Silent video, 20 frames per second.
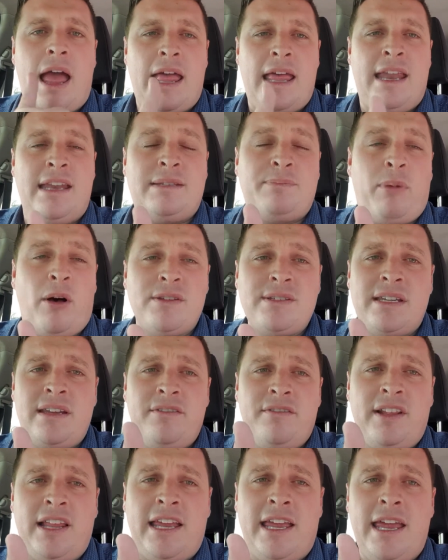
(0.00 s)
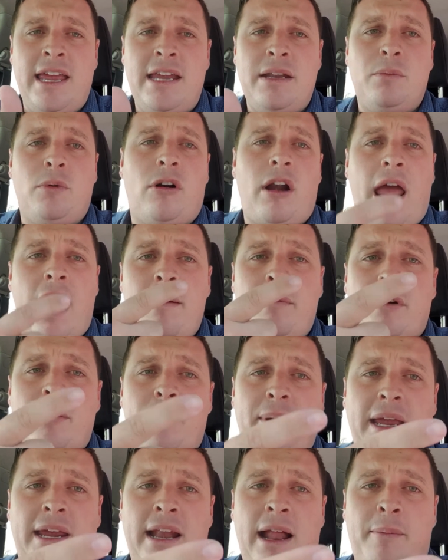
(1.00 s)
It's positively geared, we're able to
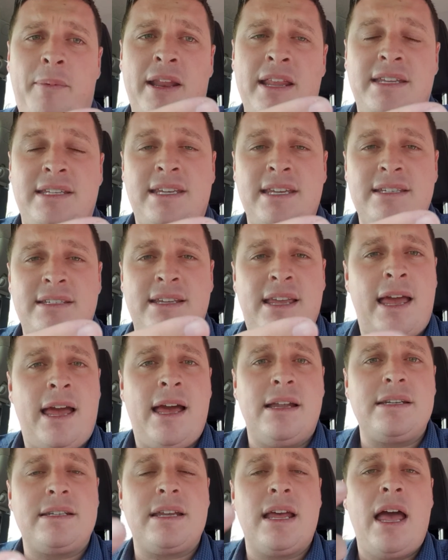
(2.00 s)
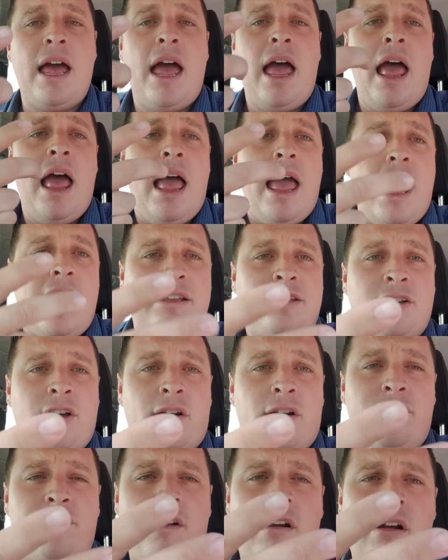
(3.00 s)
pick it up at a discount, it's
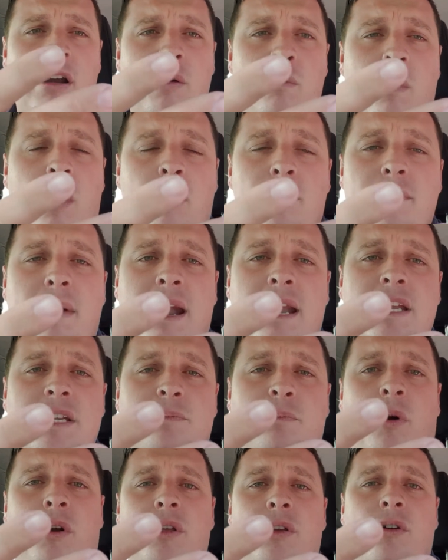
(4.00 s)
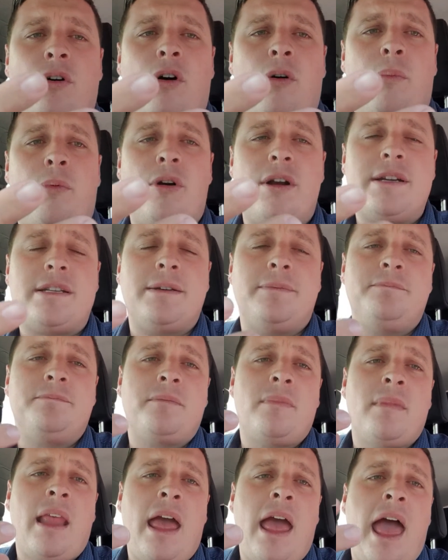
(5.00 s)
got a very well managed body corporate,
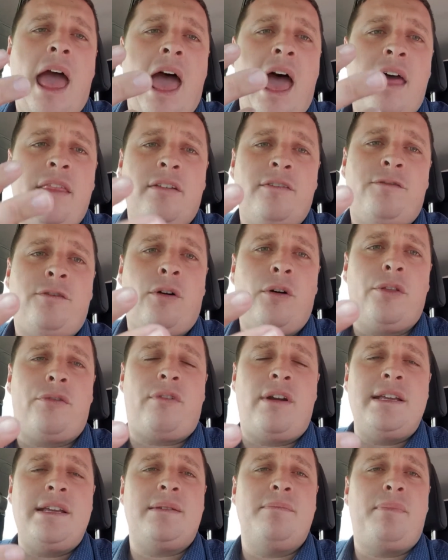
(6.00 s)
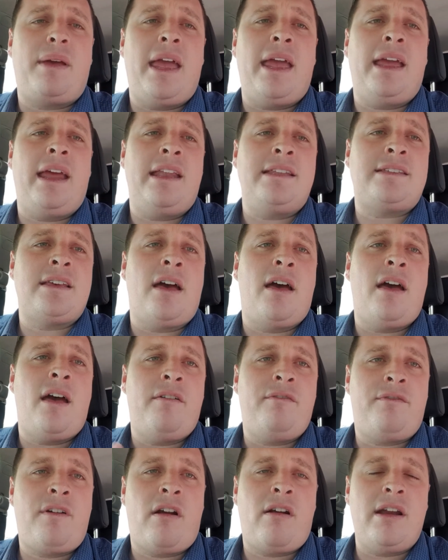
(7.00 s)
and the 4th reason being it's
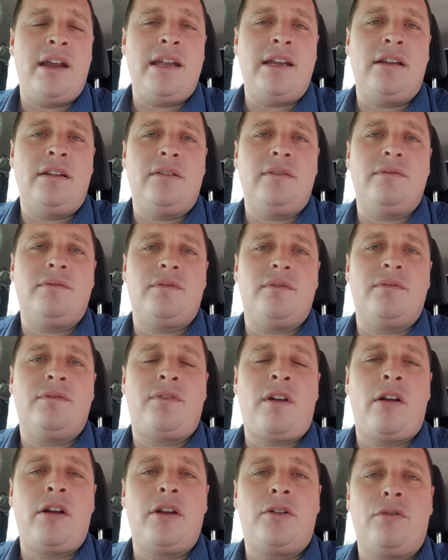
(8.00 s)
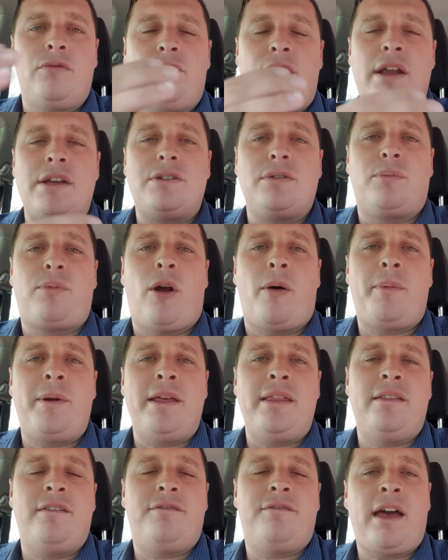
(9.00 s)
a very good rental
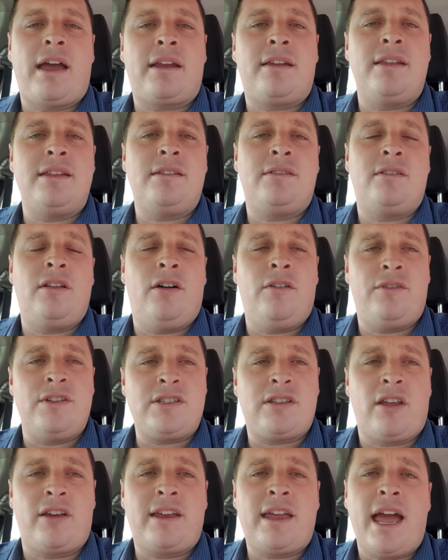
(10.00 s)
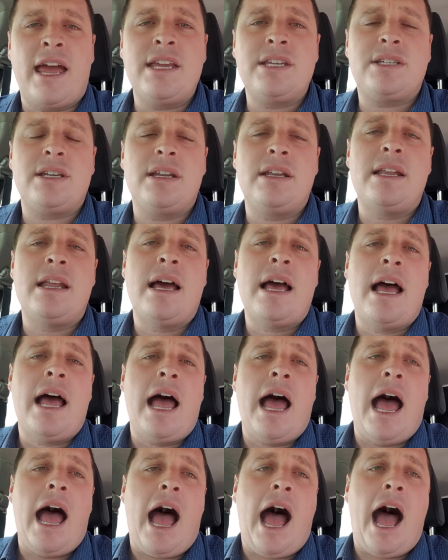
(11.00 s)
property in the fact of its location,
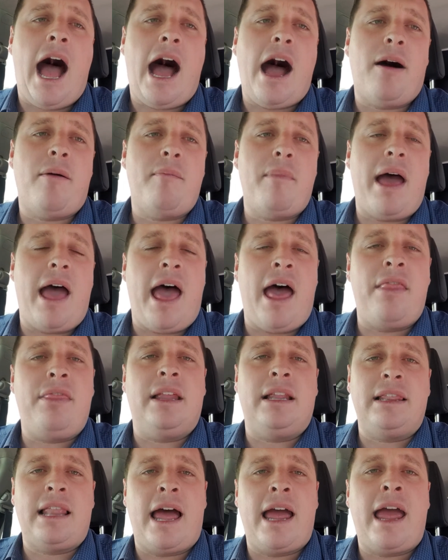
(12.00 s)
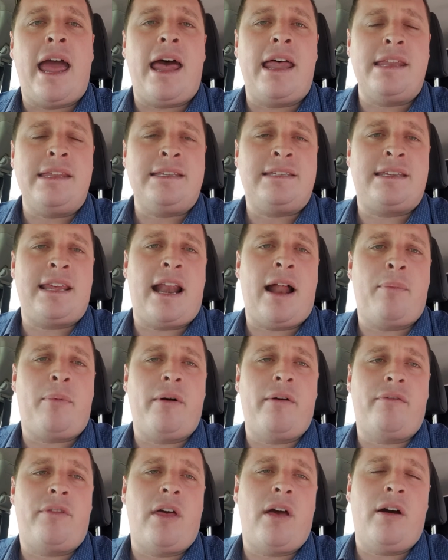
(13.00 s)
and the layout and setup
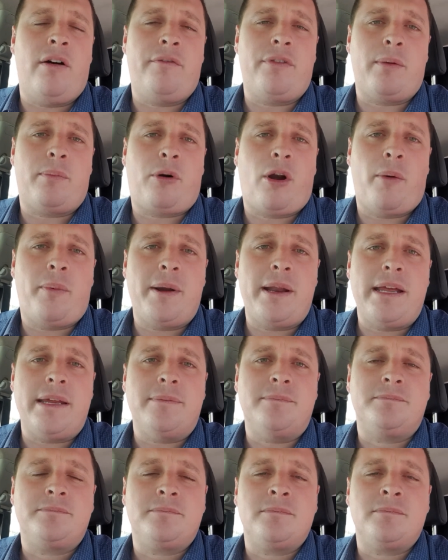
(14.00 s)
of the property.